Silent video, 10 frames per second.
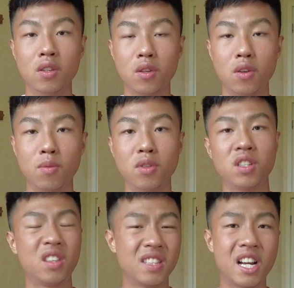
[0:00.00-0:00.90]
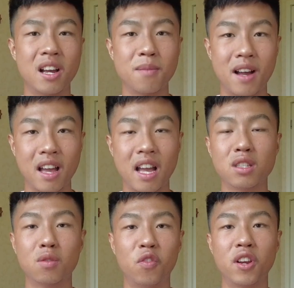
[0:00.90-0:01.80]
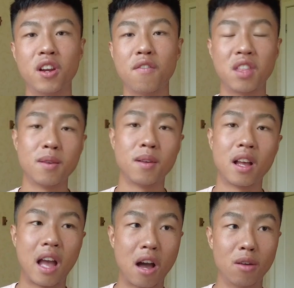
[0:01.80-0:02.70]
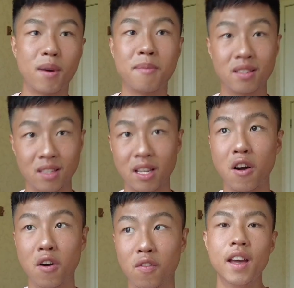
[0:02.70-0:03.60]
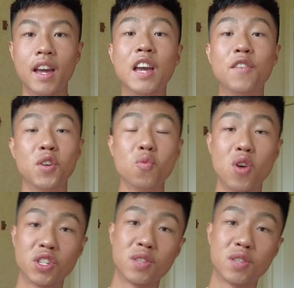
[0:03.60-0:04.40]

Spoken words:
So most of the time I had to figure everything out by myself. If you watched